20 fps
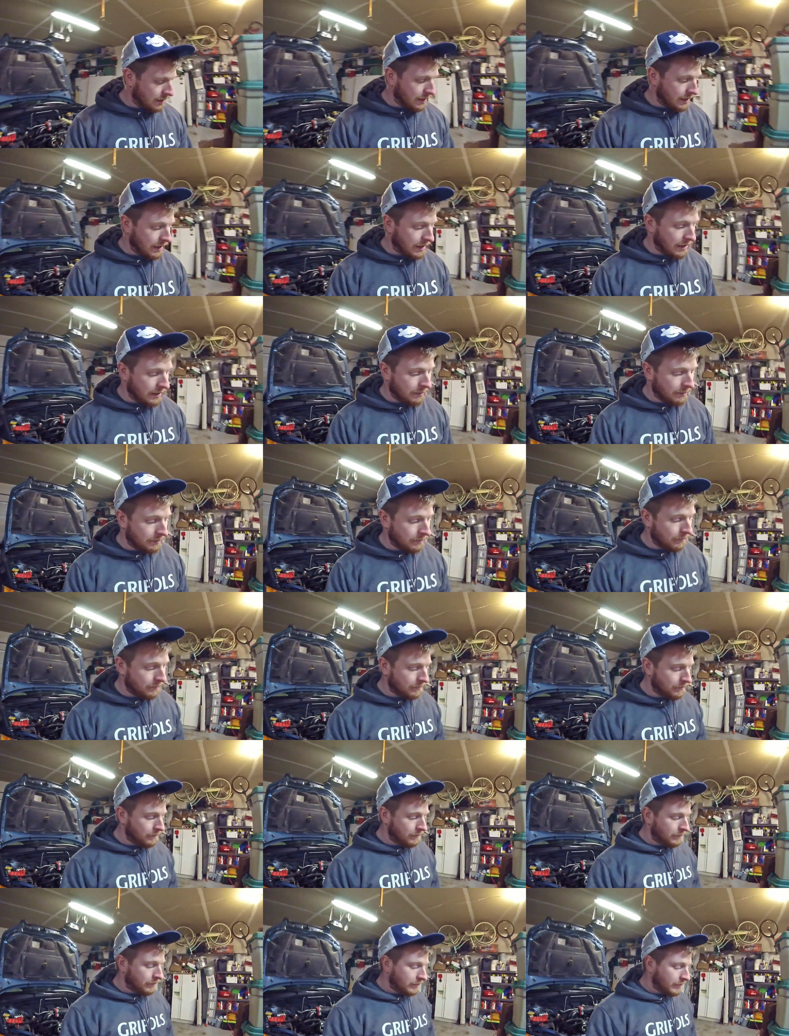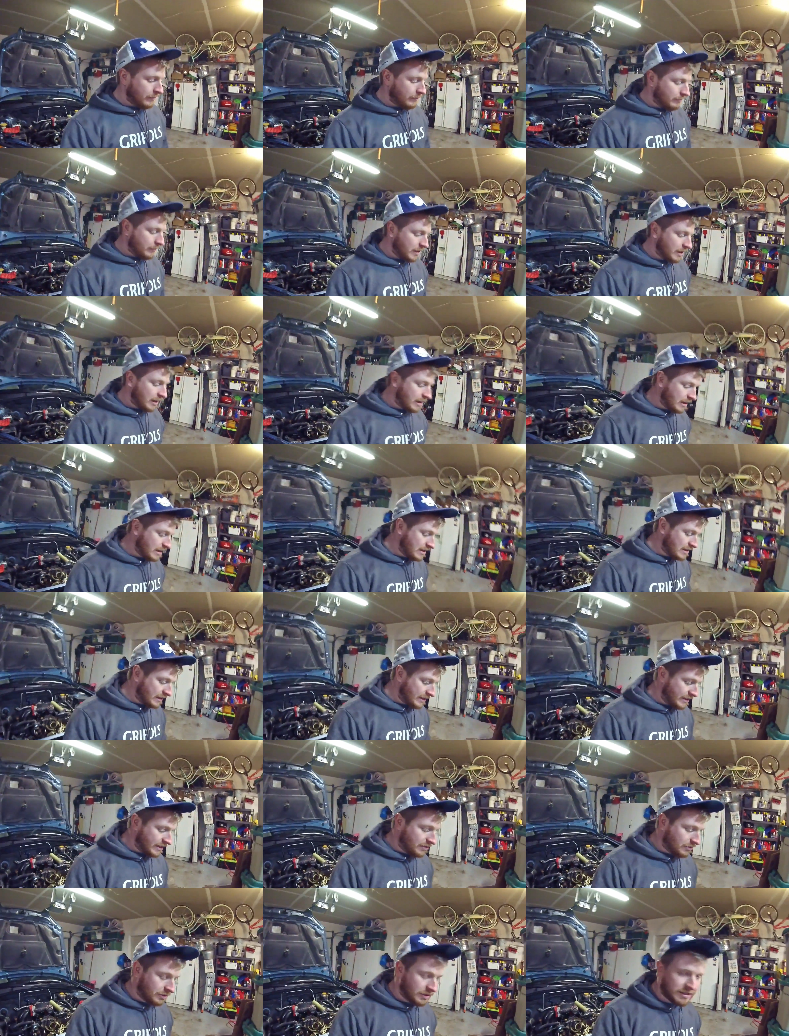Um, but
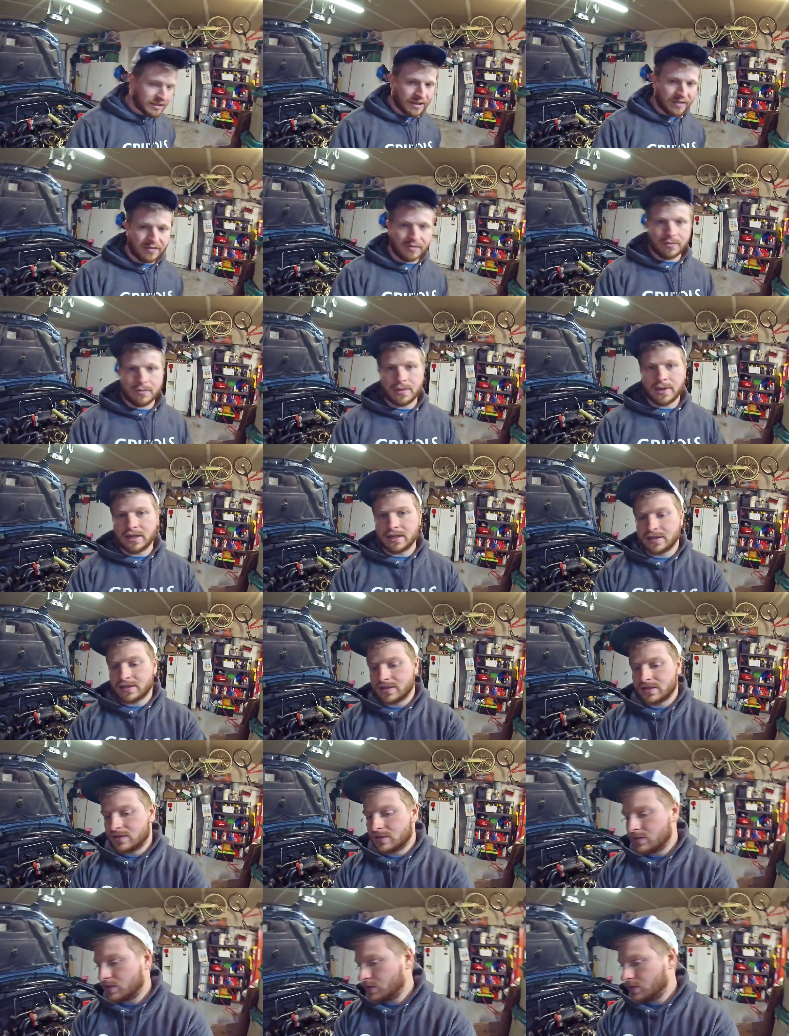honestly, twenty seven bucks